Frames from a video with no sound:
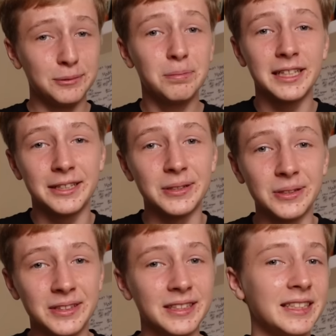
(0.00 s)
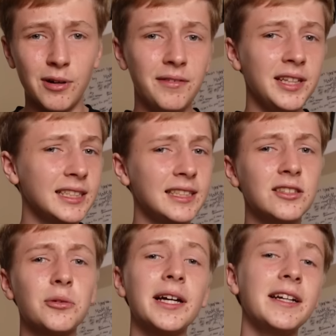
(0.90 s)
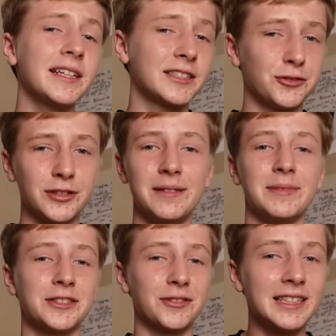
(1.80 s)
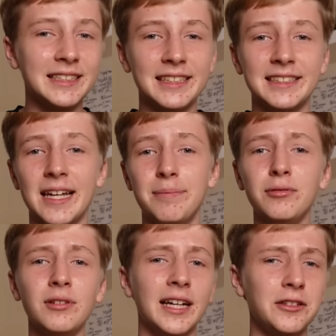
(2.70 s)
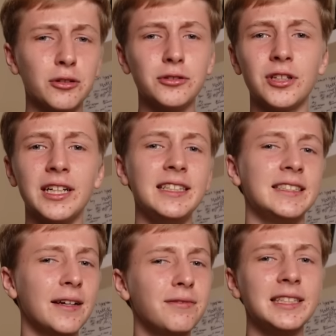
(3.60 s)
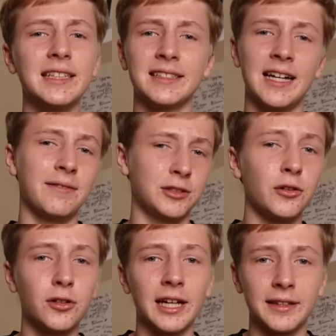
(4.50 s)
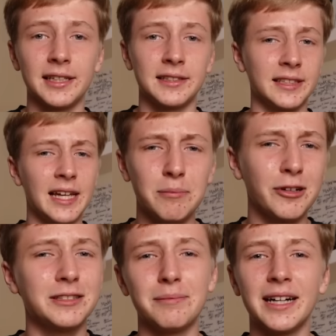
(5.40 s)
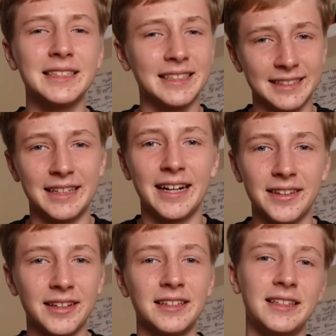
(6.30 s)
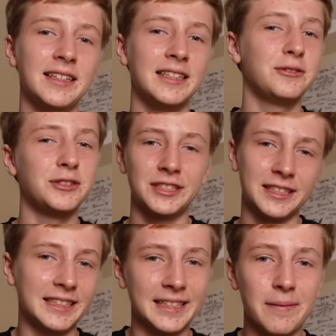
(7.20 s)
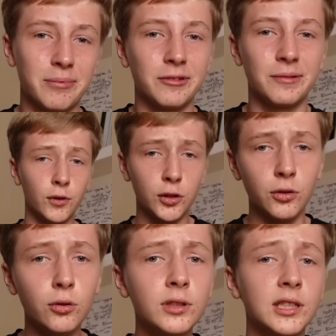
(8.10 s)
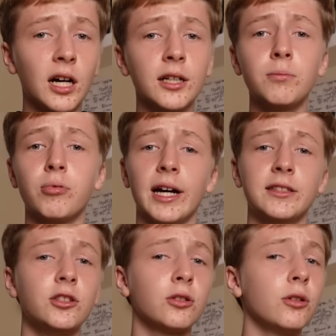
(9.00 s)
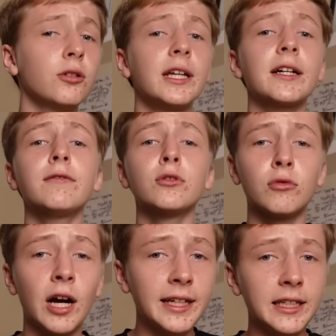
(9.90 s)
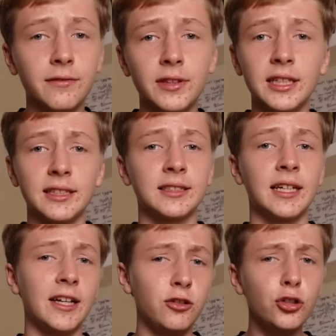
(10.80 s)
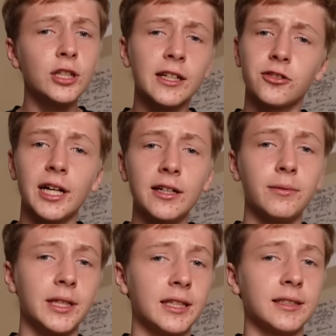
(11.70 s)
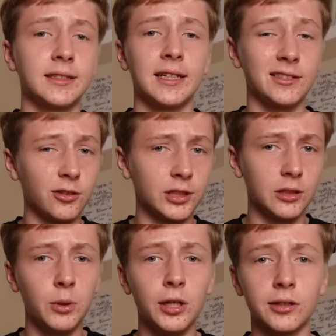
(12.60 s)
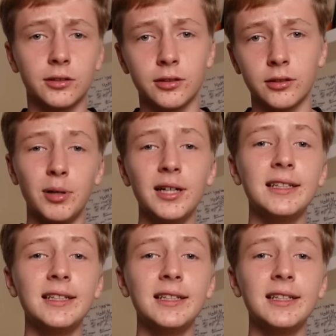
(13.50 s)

pretty cool. However, this is quite an extreme and crazy example, and your training definitely doesn't have to look like this, and most of mine doesn't either. This is just an example. For you, targeted practice could look like a variety of things, and you should get creative with this, as long as it works. But